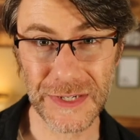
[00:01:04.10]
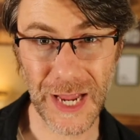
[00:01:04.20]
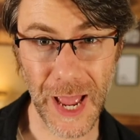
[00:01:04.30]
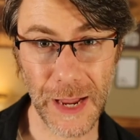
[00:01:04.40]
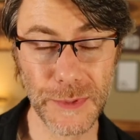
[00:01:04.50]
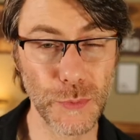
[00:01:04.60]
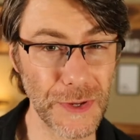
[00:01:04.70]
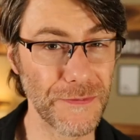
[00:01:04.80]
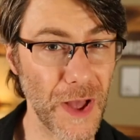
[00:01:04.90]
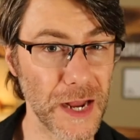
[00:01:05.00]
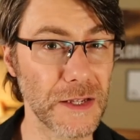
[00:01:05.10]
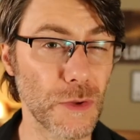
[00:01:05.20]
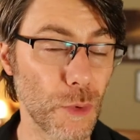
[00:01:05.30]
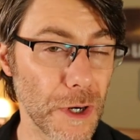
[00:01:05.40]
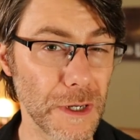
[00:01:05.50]
a times we find in
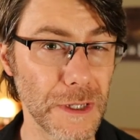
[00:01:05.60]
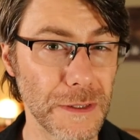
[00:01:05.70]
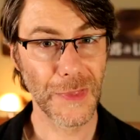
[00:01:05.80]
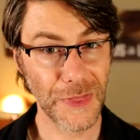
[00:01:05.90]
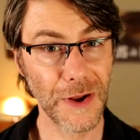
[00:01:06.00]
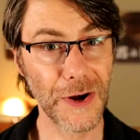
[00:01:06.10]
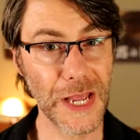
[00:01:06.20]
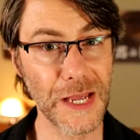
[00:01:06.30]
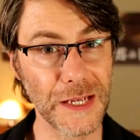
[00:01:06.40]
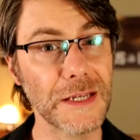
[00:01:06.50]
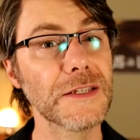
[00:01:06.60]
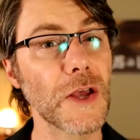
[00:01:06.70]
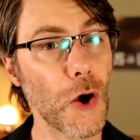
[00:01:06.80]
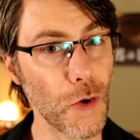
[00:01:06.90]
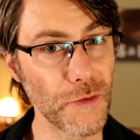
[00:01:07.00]
the Word, there is
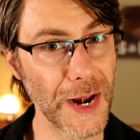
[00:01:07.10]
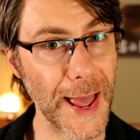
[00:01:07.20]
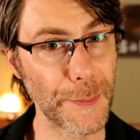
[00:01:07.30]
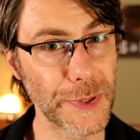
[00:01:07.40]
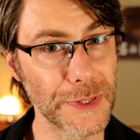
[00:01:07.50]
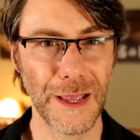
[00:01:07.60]
overlap.